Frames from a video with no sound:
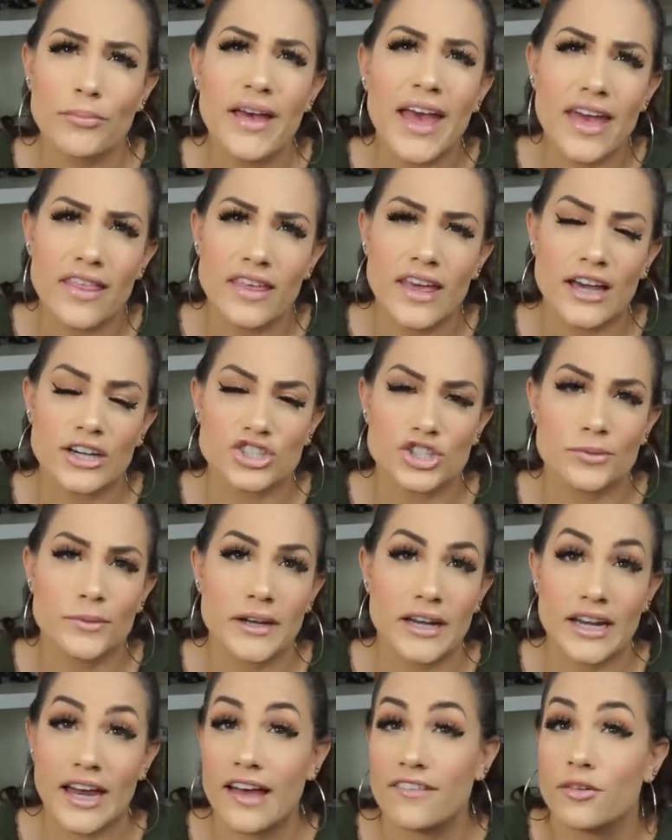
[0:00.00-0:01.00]
pay the extra
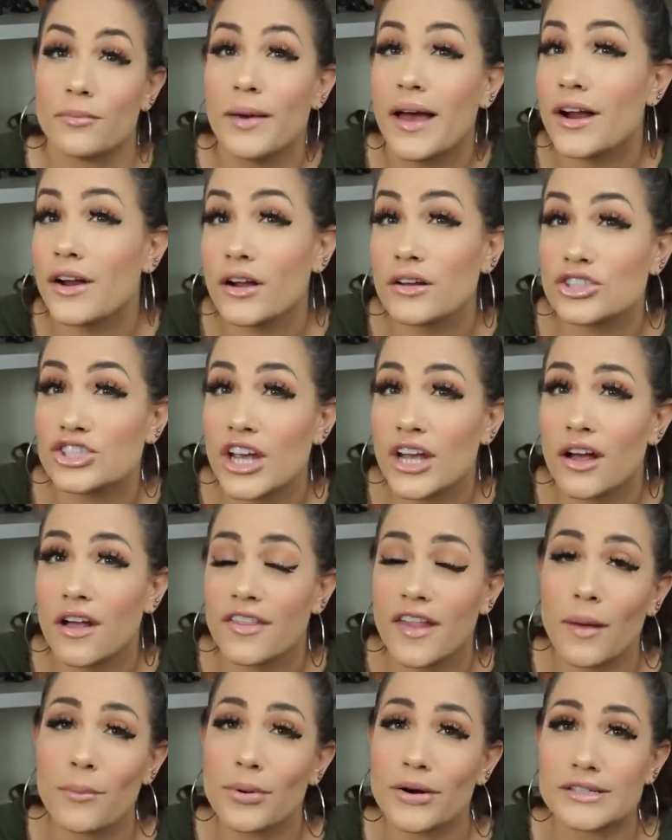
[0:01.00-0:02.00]
money to have a background check
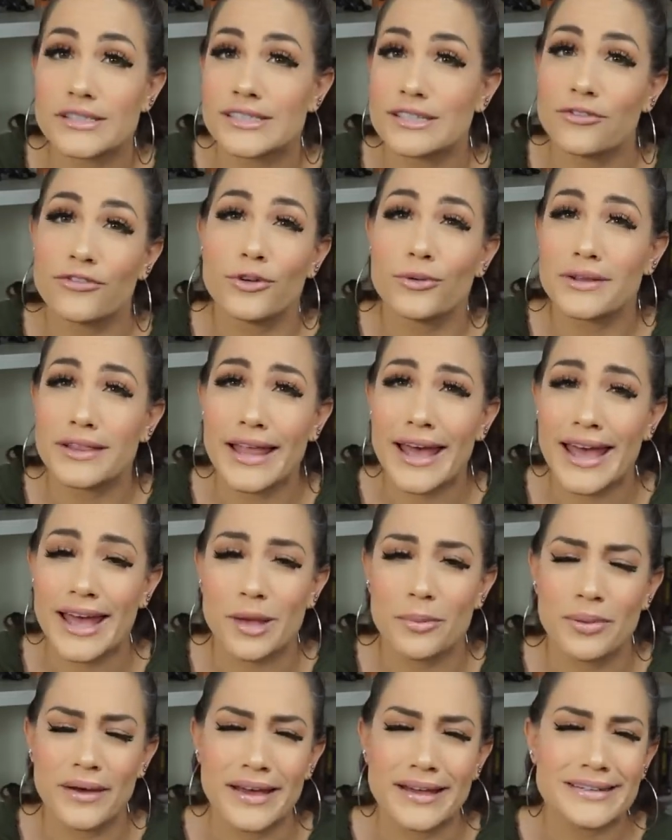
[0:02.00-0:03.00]
on that person if you would
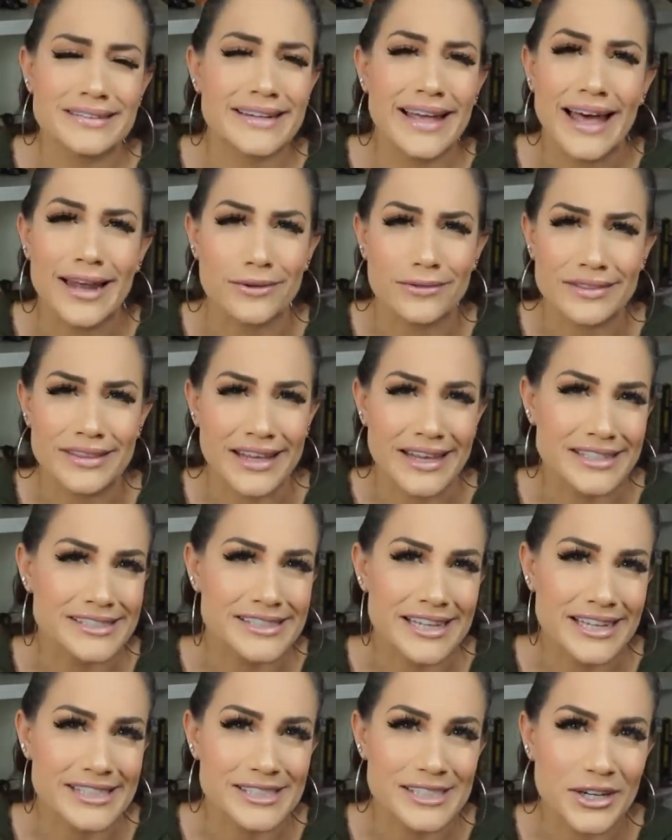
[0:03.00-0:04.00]
like, but I don't think it's
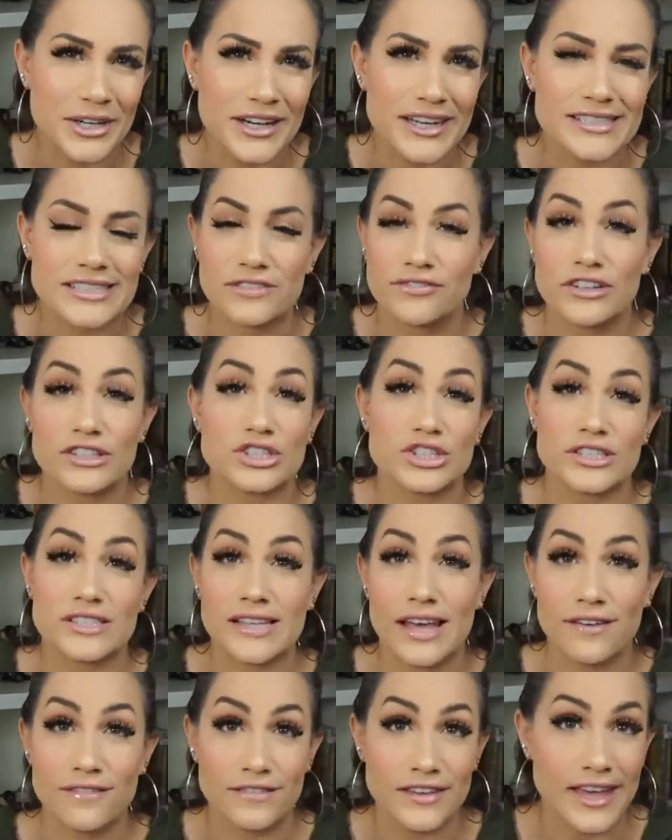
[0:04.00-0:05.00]
that serious if it's just
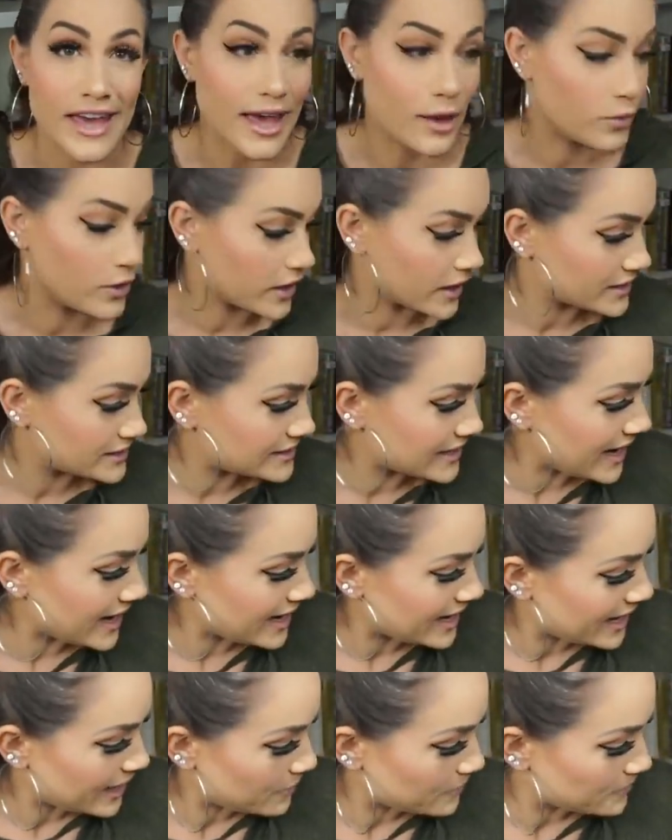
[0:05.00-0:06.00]
like VA work. See?